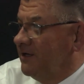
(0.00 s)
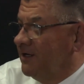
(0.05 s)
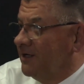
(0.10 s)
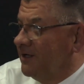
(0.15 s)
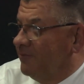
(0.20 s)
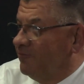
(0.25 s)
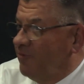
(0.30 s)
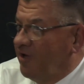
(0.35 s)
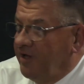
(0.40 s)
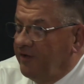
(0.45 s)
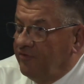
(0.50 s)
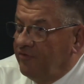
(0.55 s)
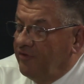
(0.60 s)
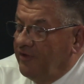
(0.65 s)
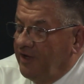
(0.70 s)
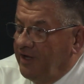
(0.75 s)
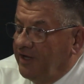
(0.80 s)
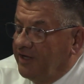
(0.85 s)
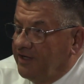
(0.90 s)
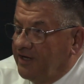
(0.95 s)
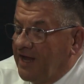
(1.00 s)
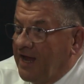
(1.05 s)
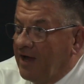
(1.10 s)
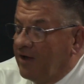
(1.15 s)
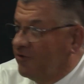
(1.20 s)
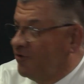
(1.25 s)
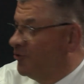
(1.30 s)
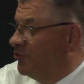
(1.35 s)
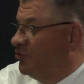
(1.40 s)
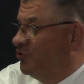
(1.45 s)
And
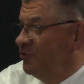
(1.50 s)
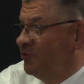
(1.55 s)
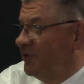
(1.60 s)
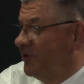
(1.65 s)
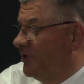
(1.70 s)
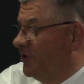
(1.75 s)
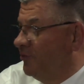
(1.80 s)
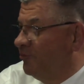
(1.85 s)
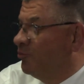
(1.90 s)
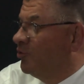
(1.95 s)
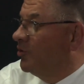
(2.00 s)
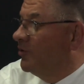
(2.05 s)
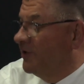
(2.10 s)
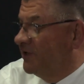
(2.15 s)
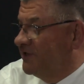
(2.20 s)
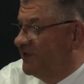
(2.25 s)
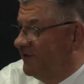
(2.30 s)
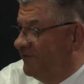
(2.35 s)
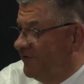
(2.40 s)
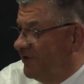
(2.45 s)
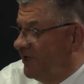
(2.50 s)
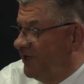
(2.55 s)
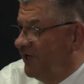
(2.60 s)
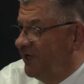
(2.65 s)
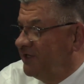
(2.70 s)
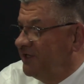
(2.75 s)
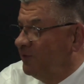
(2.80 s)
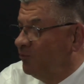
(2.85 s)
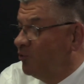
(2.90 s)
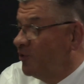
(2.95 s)
how they're doing on productivity.
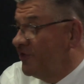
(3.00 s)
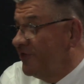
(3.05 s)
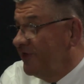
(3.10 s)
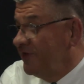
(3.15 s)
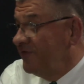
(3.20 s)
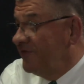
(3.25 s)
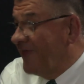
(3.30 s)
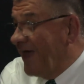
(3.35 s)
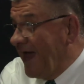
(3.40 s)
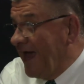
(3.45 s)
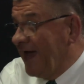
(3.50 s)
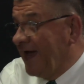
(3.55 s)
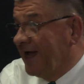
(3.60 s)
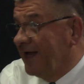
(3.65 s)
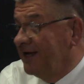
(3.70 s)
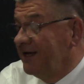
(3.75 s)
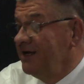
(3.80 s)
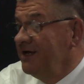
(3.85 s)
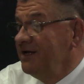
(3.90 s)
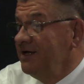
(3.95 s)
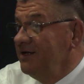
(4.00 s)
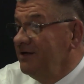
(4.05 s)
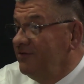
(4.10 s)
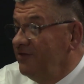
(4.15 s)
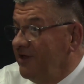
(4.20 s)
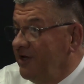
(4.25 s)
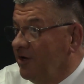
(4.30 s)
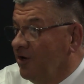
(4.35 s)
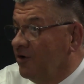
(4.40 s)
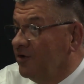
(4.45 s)
And then within that,
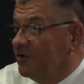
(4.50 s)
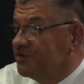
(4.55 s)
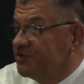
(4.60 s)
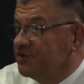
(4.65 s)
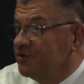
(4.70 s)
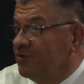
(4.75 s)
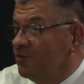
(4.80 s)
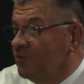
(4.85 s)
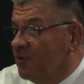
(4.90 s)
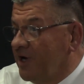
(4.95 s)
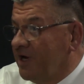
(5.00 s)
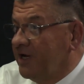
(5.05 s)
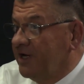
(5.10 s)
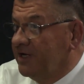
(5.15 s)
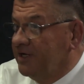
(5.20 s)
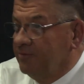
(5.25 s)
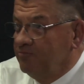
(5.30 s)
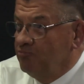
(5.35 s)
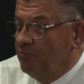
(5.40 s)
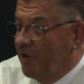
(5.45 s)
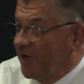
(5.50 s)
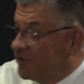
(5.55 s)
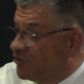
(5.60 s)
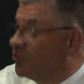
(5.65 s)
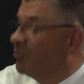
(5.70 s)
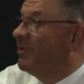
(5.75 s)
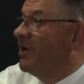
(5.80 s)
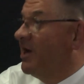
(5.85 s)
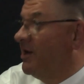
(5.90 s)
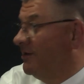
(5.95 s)
they also rank
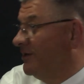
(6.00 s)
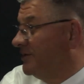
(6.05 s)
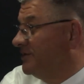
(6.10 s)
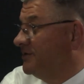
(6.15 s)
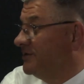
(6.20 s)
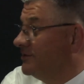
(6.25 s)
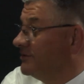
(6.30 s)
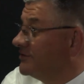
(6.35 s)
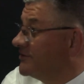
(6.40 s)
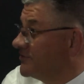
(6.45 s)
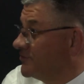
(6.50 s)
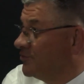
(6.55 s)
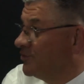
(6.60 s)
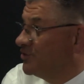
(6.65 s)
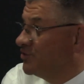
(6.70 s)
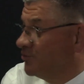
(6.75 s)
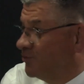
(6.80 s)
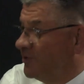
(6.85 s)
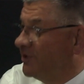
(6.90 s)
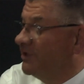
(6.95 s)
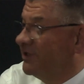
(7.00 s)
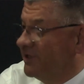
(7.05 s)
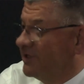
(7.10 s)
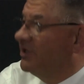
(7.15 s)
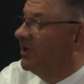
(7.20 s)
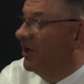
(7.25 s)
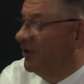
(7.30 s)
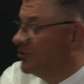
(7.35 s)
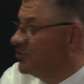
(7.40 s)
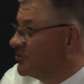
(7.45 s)
metropolitans, which we
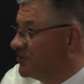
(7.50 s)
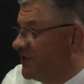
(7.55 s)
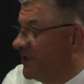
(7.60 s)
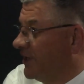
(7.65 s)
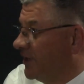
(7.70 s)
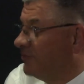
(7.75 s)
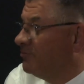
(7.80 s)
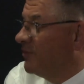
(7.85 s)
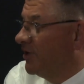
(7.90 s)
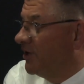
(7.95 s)
understand.